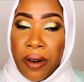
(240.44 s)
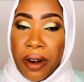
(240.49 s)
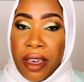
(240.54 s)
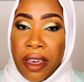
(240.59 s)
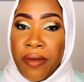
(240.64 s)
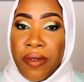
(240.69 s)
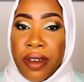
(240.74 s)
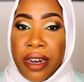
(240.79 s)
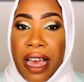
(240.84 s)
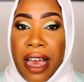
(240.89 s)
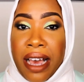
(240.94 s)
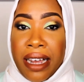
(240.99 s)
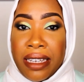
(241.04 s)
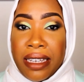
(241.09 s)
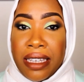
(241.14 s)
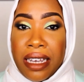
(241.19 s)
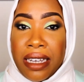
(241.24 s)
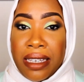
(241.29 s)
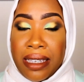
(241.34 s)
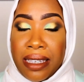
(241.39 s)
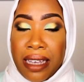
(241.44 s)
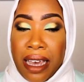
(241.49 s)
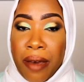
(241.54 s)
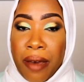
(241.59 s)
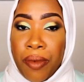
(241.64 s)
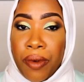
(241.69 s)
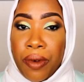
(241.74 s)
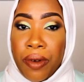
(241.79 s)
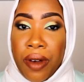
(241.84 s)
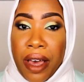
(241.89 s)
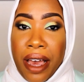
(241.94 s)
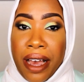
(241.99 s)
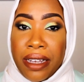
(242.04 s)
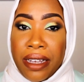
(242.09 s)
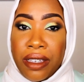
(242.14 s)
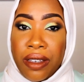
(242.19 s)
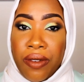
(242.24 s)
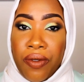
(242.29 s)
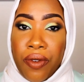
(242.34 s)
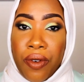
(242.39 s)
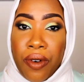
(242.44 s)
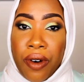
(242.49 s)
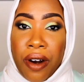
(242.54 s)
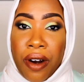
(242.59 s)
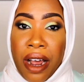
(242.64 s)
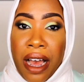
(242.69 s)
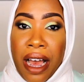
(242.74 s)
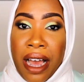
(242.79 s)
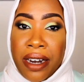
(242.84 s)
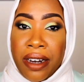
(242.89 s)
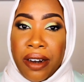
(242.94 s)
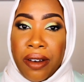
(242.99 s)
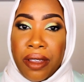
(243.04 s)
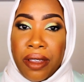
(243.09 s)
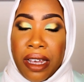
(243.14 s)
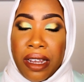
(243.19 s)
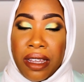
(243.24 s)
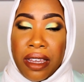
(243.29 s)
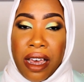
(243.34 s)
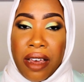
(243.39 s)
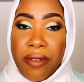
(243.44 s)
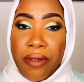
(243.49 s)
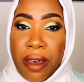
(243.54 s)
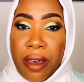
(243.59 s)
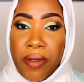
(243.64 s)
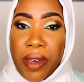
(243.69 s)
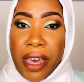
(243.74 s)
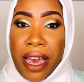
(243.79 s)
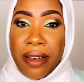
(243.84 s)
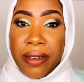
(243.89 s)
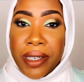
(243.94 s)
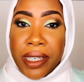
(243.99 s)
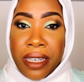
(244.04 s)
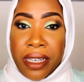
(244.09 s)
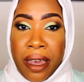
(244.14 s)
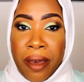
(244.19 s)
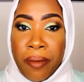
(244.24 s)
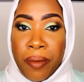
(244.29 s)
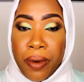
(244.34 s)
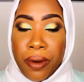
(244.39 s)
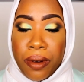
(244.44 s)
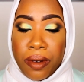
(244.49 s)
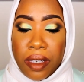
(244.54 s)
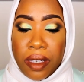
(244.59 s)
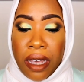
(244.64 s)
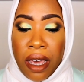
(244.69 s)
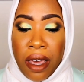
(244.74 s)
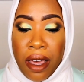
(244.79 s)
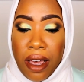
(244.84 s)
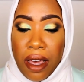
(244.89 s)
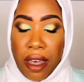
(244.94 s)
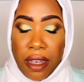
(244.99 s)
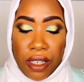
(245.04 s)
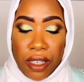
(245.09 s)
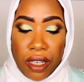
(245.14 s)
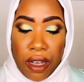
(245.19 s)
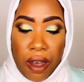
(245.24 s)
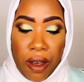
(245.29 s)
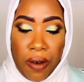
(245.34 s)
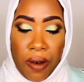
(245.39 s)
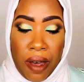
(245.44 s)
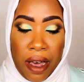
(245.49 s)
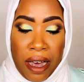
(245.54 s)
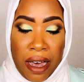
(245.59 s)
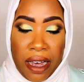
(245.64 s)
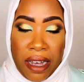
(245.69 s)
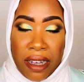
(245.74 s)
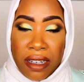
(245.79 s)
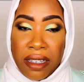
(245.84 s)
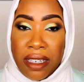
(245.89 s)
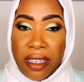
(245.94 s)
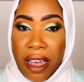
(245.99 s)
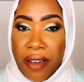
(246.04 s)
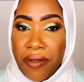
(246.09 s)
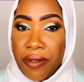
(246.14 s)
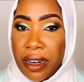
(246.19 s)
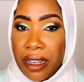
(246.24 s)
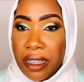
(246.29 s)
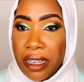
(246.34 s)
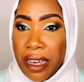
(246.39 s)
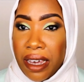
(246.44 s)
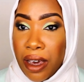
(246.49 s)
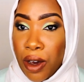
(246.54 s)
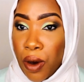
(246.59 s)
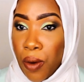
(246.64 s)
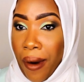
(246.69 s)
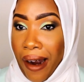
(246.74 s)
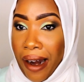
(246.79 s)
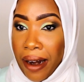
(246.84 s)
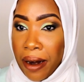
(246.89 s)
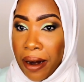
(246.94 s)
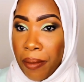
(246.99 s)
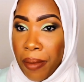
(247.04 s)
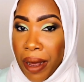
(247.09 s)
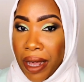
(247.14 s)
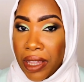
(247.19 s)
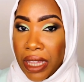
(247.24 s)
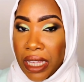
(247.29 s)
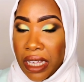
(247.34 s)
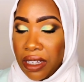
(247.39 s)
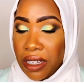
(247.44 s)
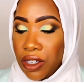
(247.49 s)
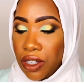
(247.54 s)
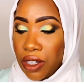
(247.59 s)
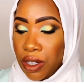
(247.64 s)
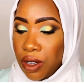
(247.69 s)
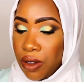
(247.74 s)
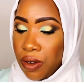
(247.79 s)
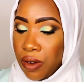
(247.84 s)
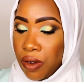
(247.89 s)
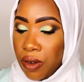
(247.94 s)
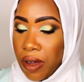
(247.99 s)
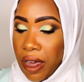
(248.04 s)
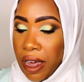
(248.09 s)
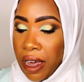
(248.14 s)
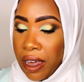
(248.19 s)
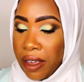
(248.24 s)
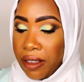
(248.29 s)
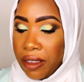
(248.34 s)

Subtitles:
or even as a sample at Sephora. I know they love giving out samples, so definitely inquire about these two.